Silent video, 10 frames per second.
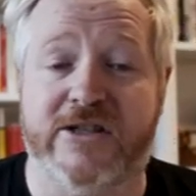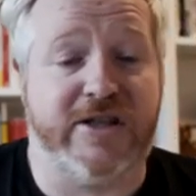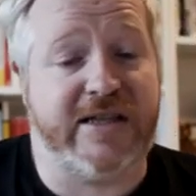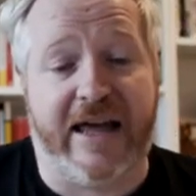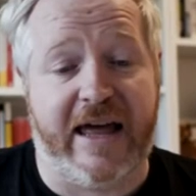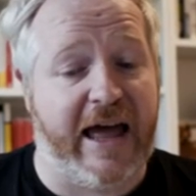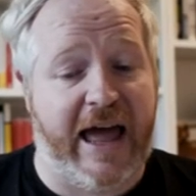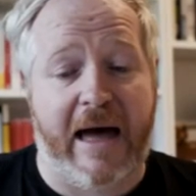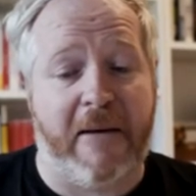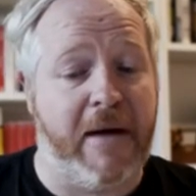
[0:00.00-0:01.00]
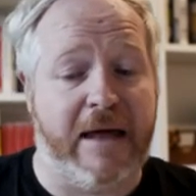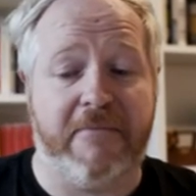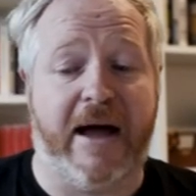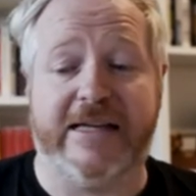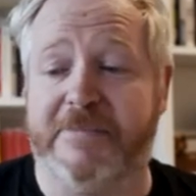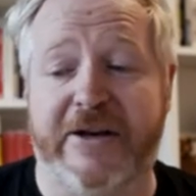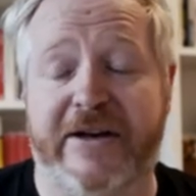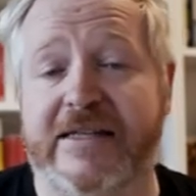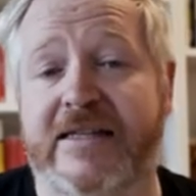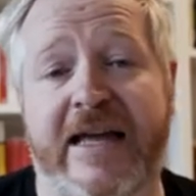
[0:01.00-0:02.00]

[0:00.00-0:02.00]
It's just that um, in my experience,